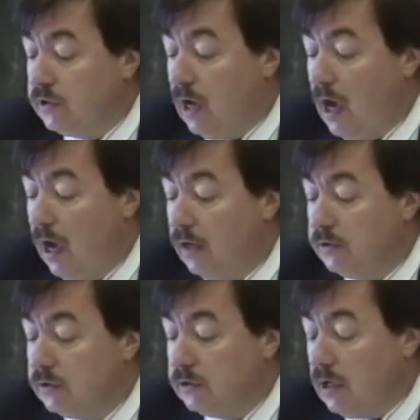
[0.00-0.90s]
si-
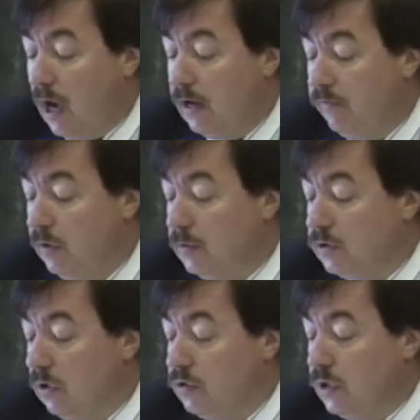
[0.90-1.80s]
side of human
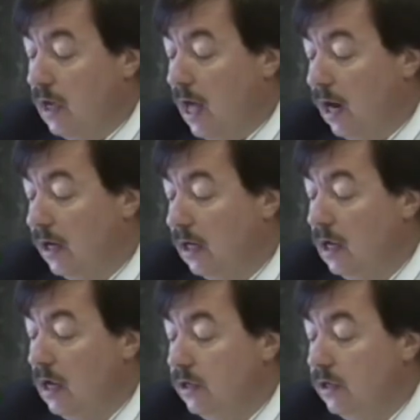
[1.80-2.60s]
sociality